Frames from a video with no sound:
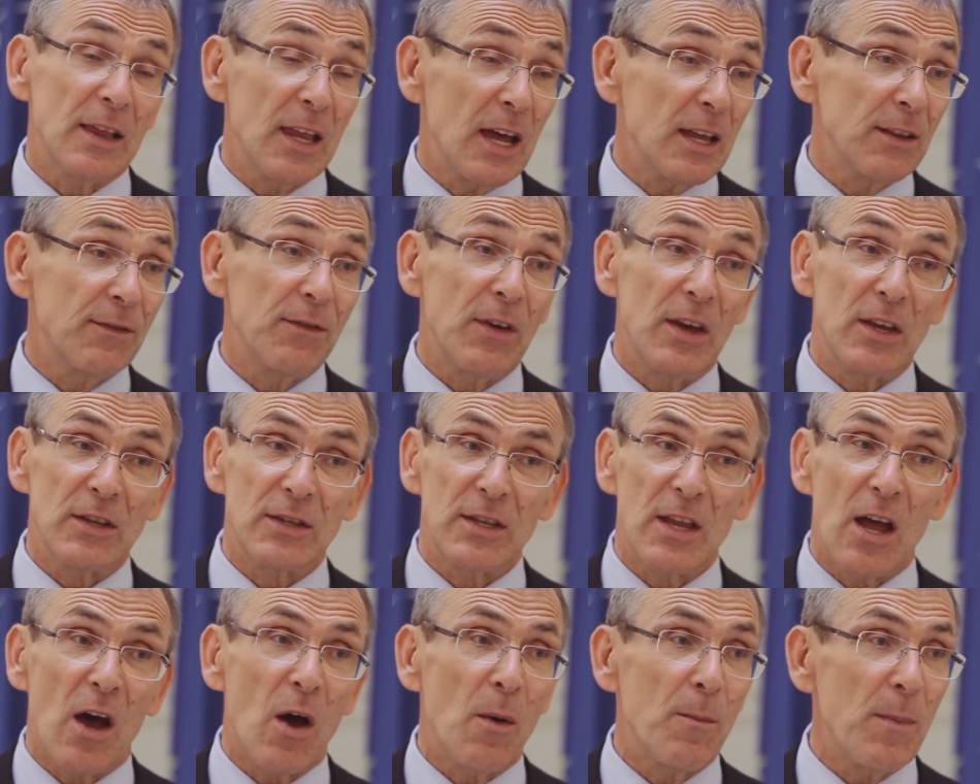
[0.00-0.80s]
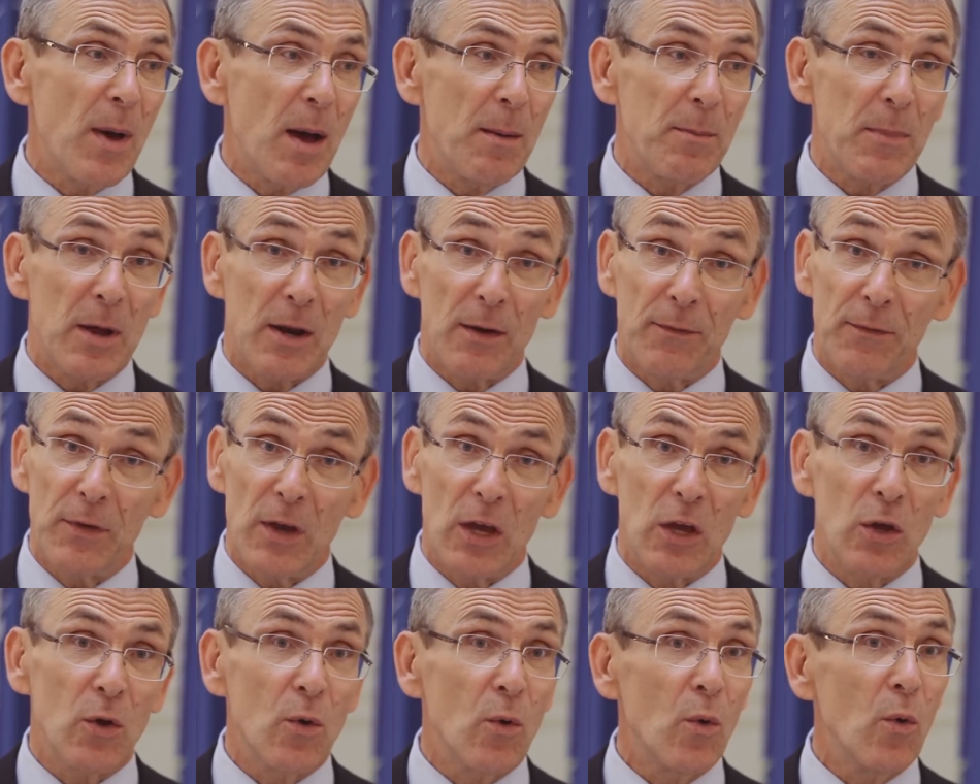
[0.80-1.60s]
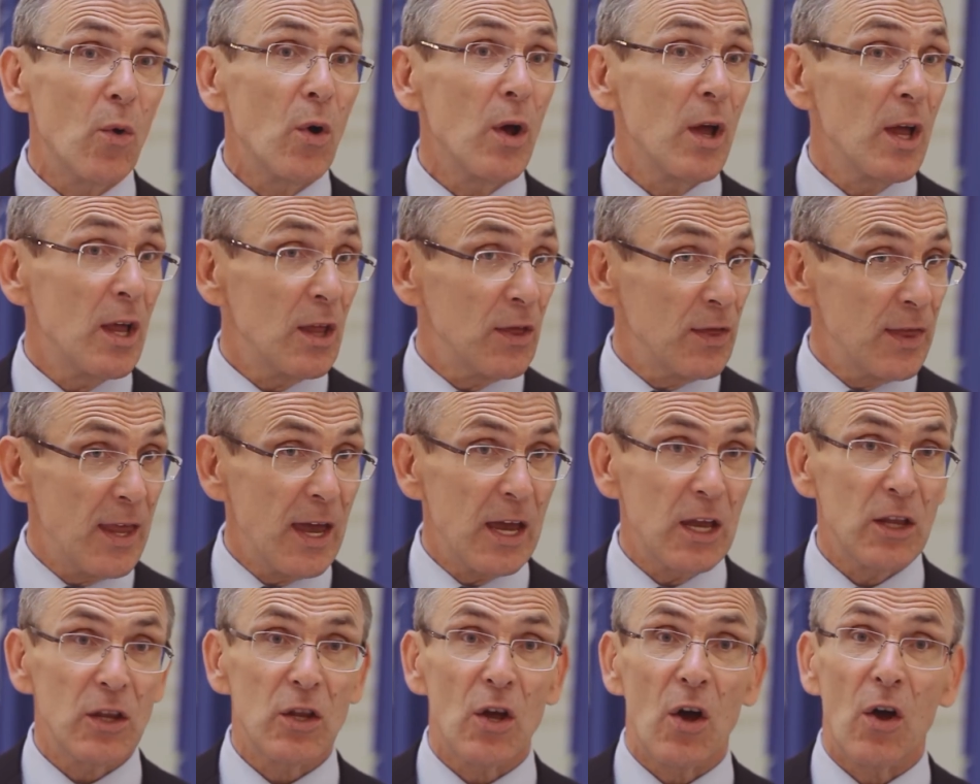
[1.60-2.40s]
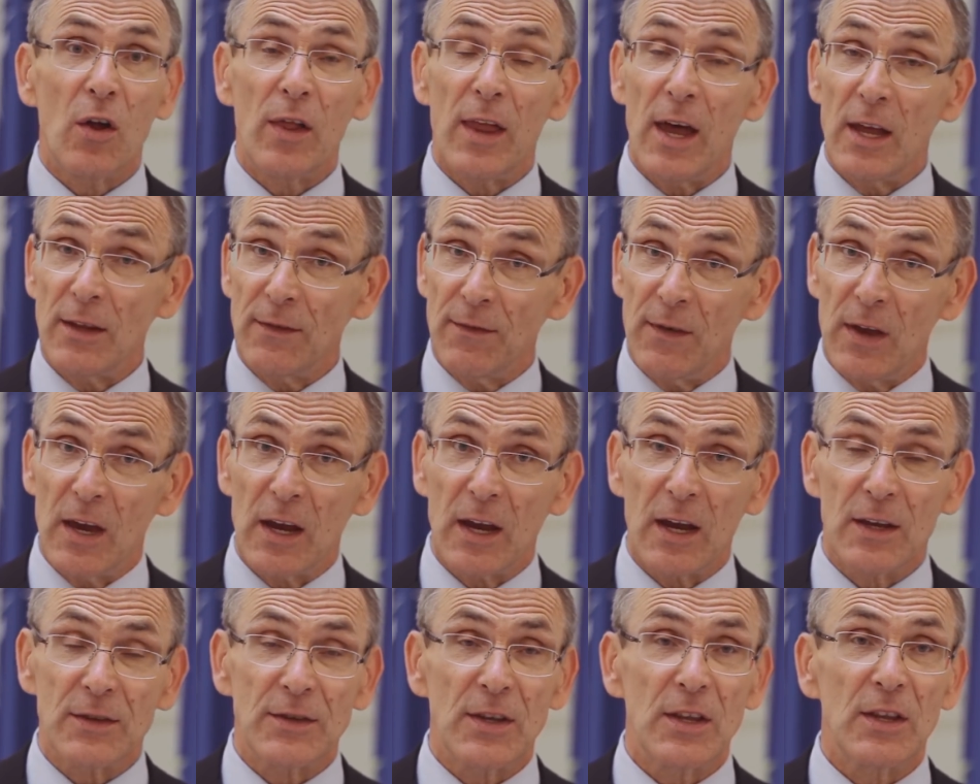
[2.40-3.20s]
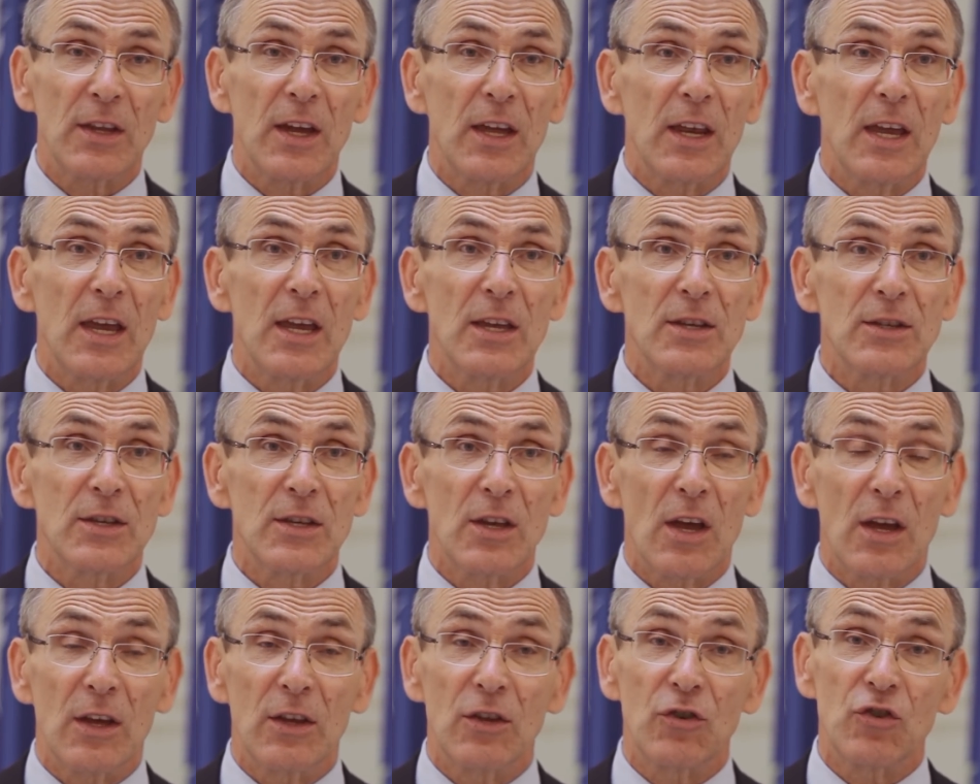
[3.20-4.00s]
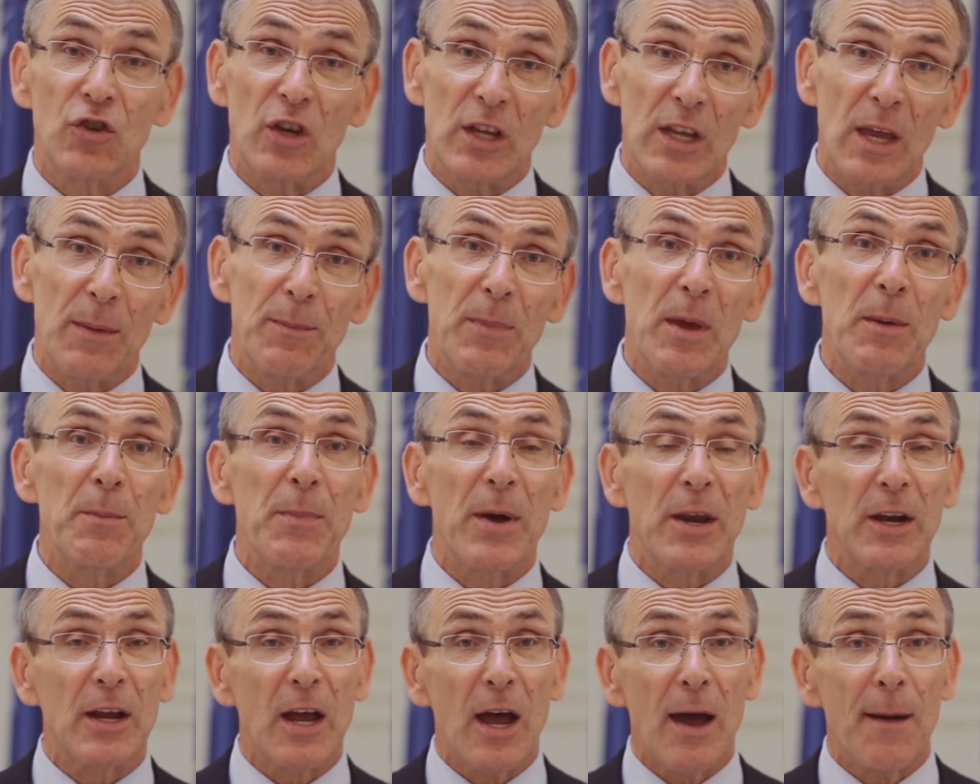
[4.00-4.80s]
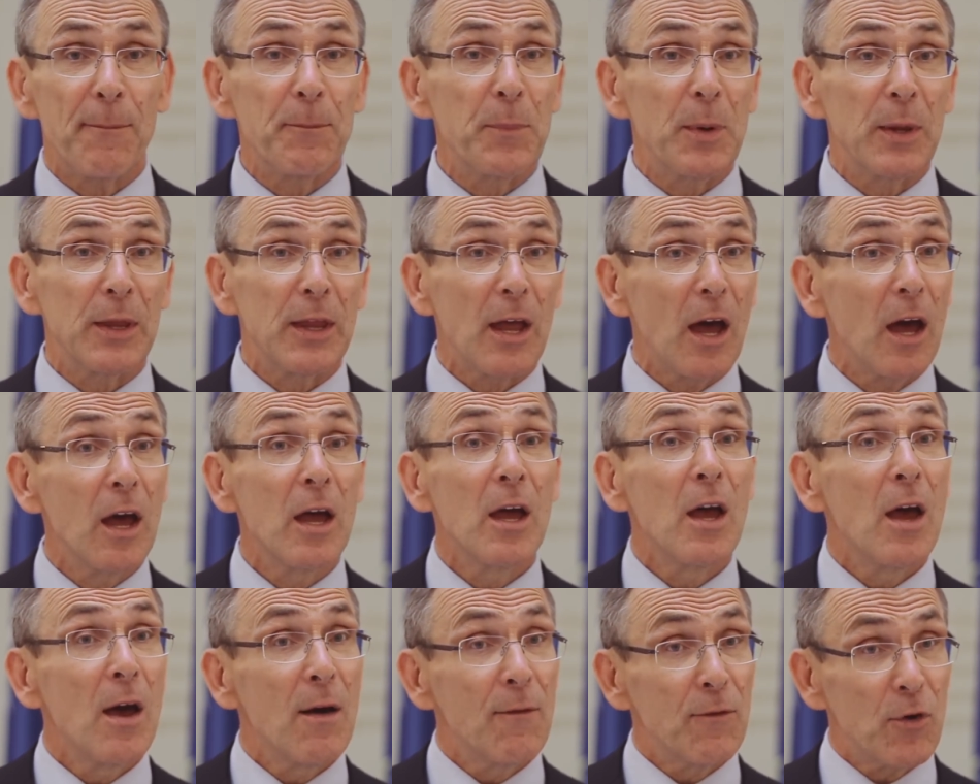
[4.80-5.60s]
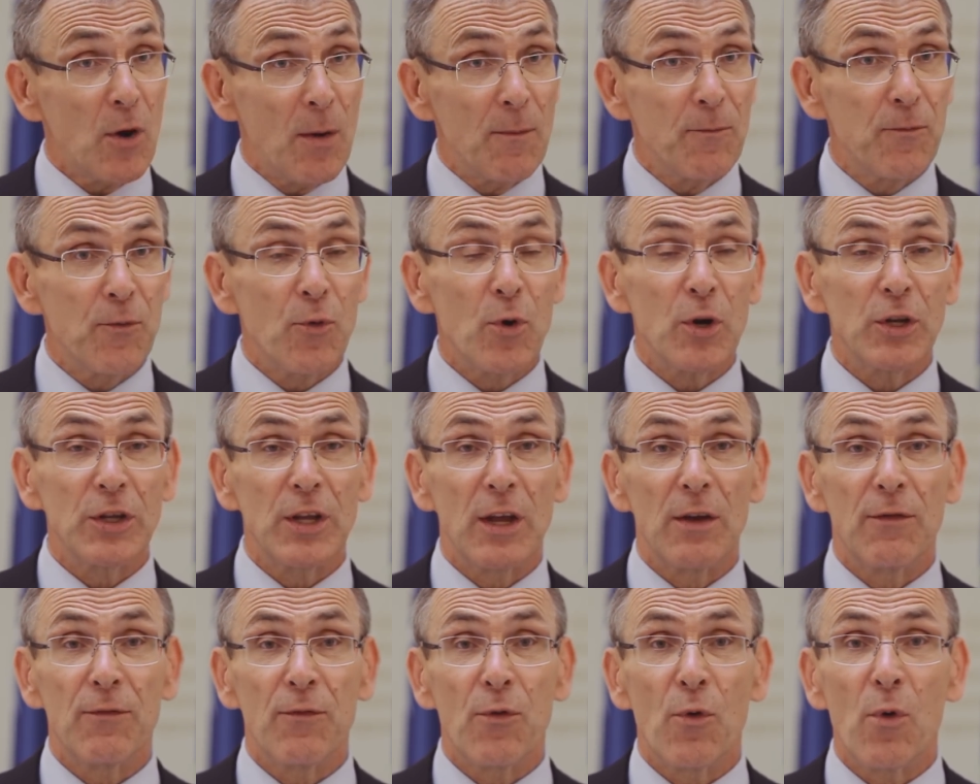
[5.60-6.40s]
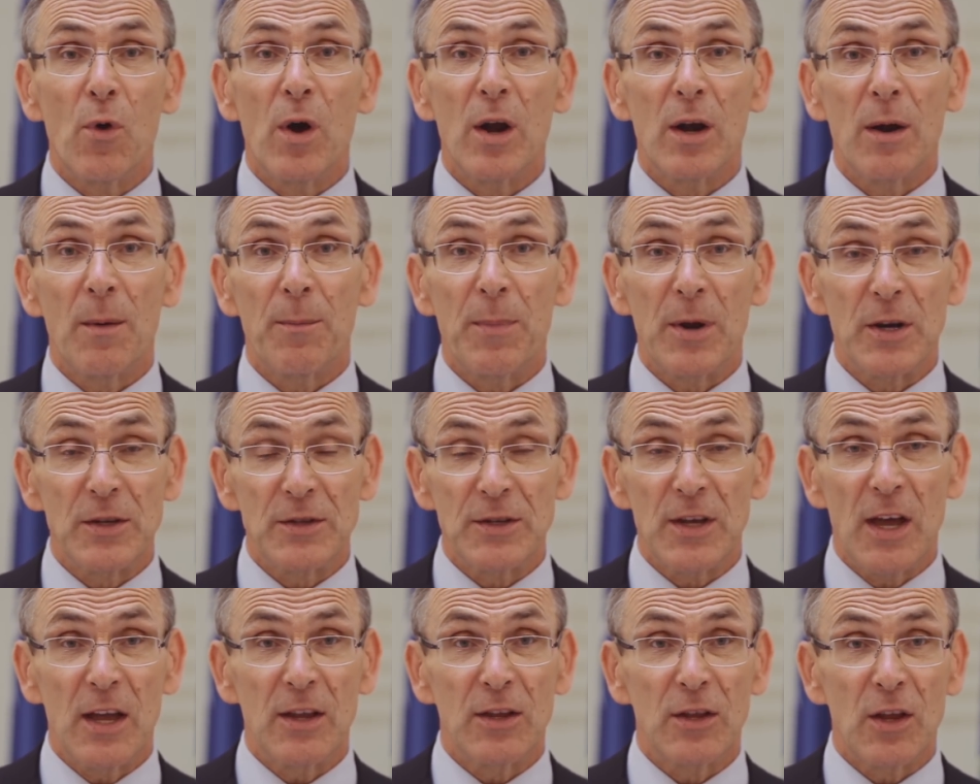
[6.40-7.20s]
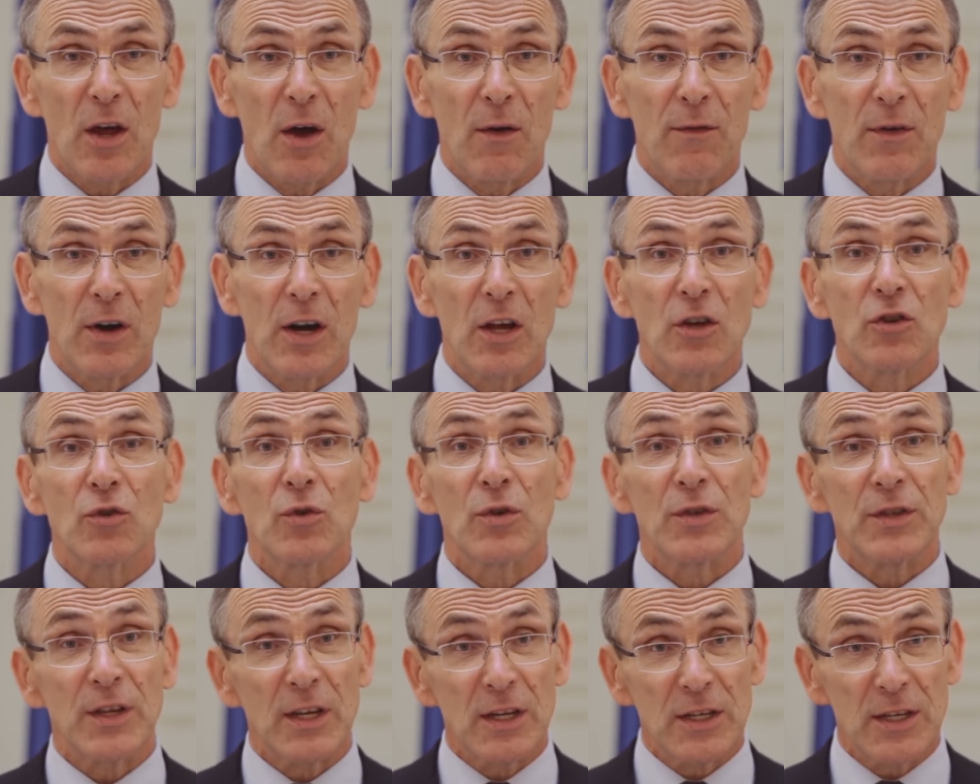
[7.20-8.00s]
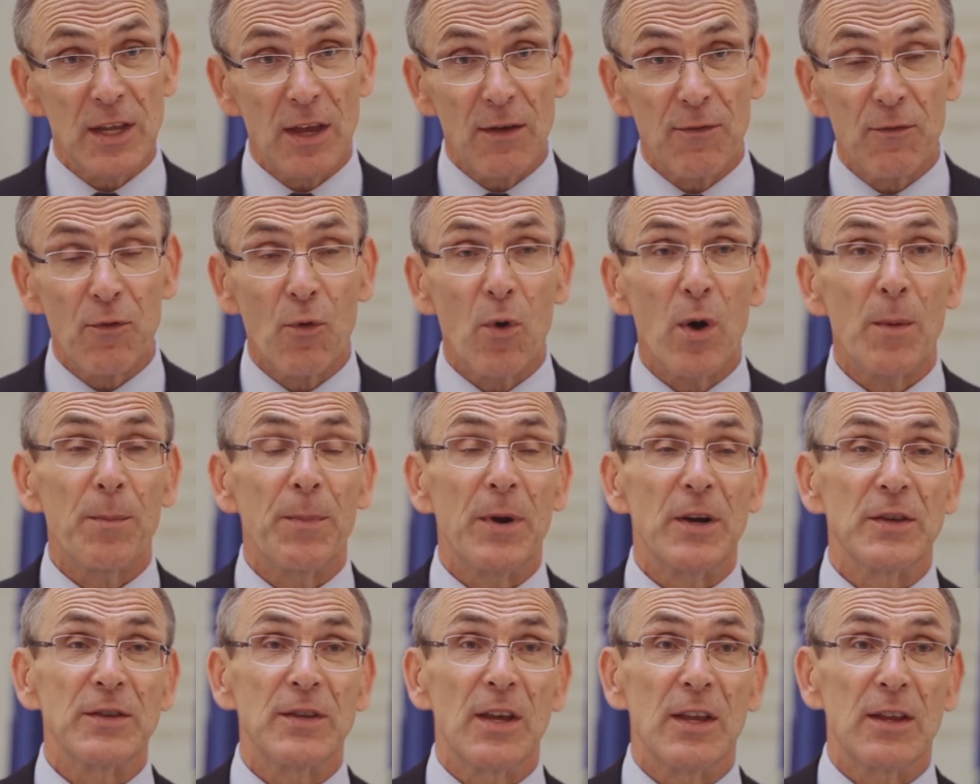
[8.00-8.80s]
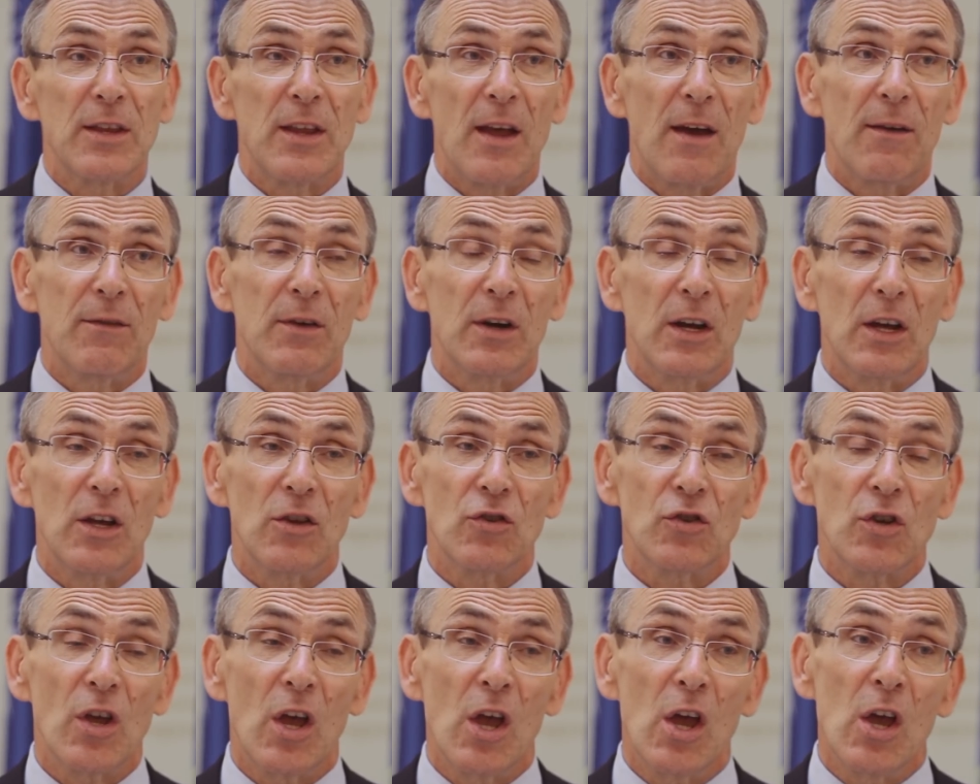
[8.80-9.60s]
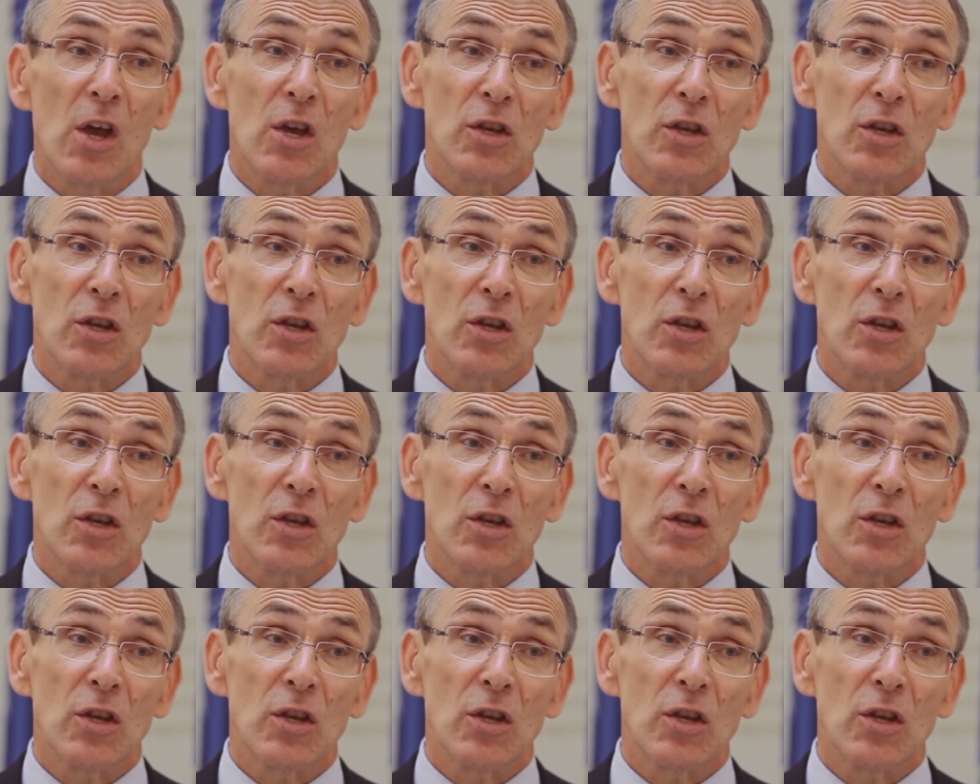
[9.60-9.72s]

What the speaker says: Latvia is now a member of EU, NATO. Latvia has increased GDP per capita from 44% average to 64% average.